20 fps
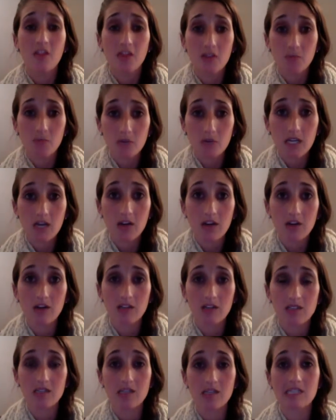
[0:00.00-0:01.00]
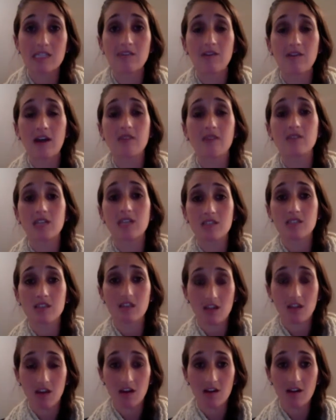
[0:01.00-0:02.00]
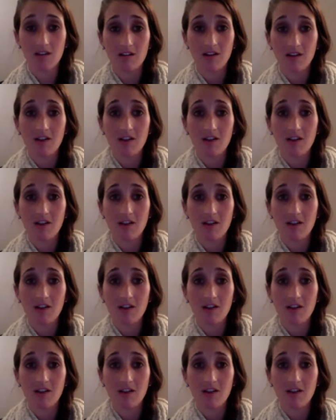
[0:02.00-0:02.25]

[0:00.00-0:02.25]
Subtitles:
365 days a year.